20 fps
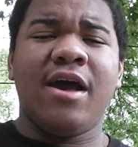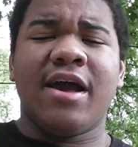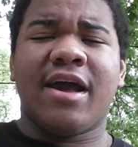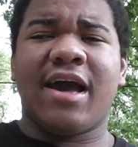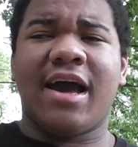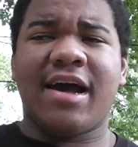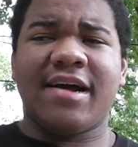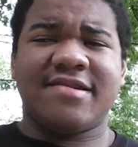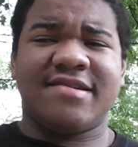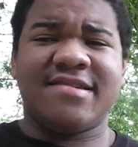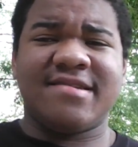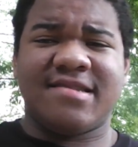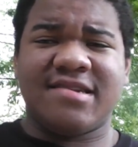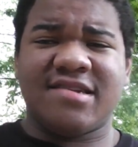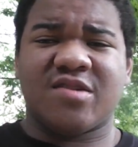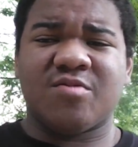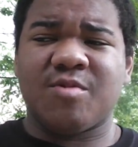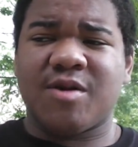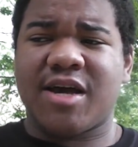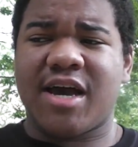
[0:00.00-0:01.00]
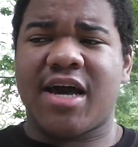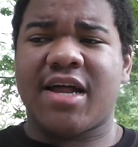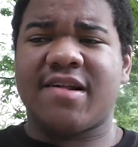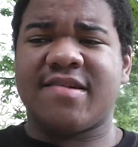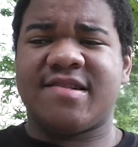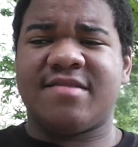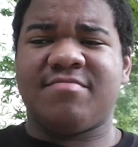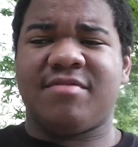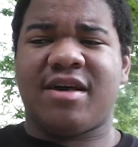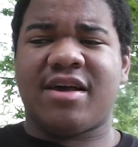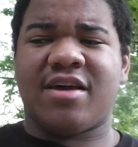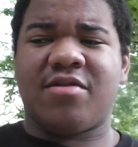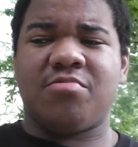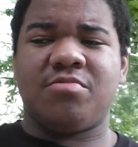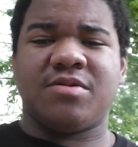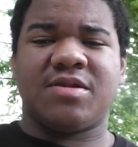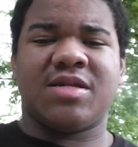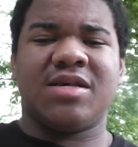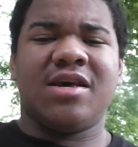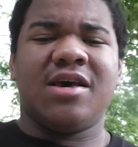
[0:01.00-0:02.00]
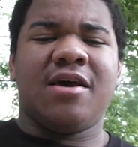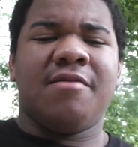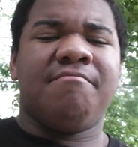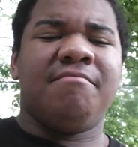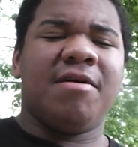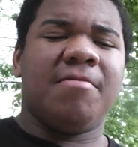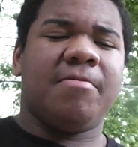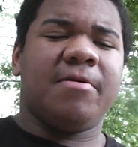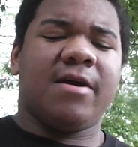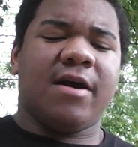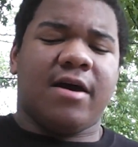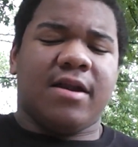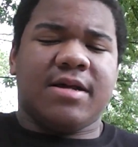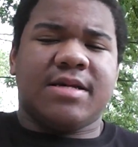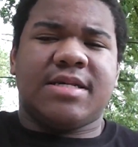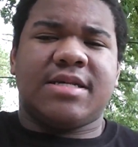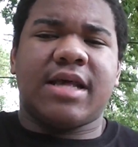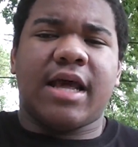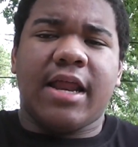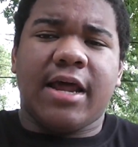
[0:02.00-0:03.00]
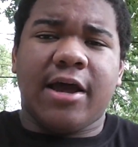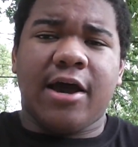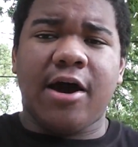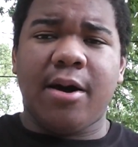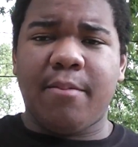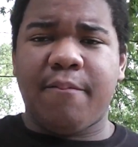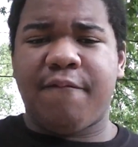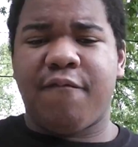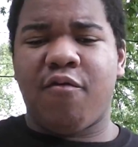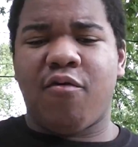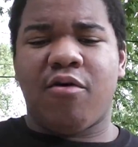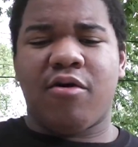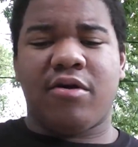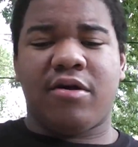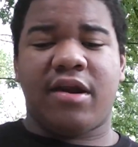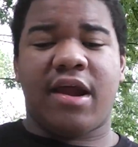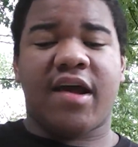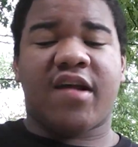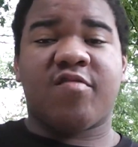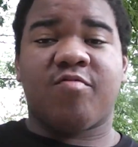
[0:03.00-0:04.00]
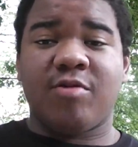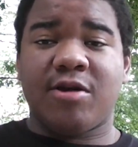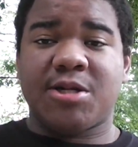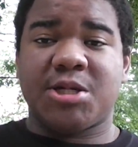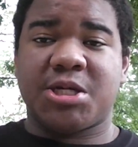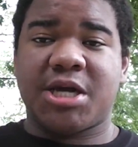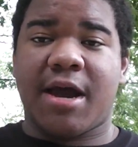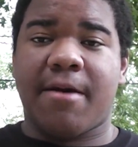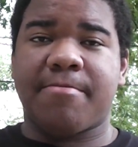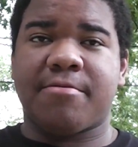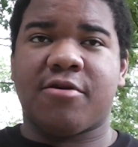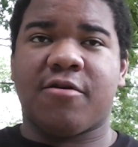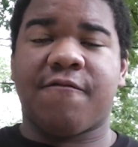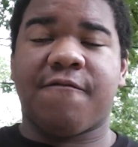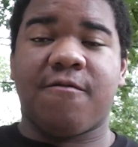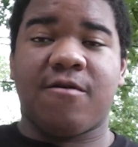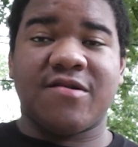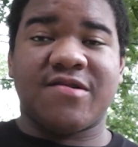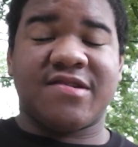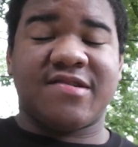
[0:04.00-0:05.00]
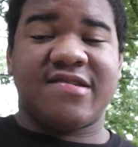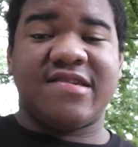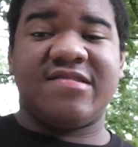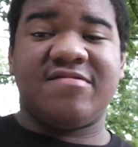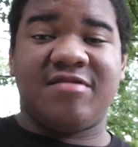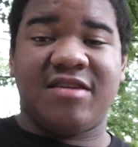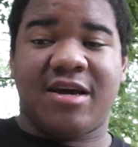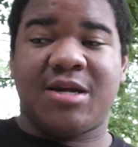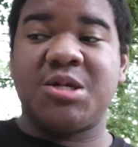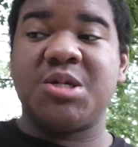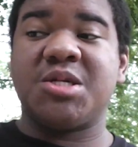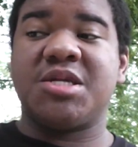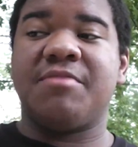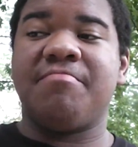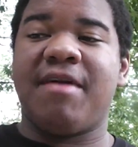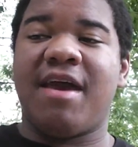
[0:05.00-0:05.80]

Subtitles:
kind of since this week kind of seemed like it was maybe kind of setting up for next week's chapter for us to see something interesting.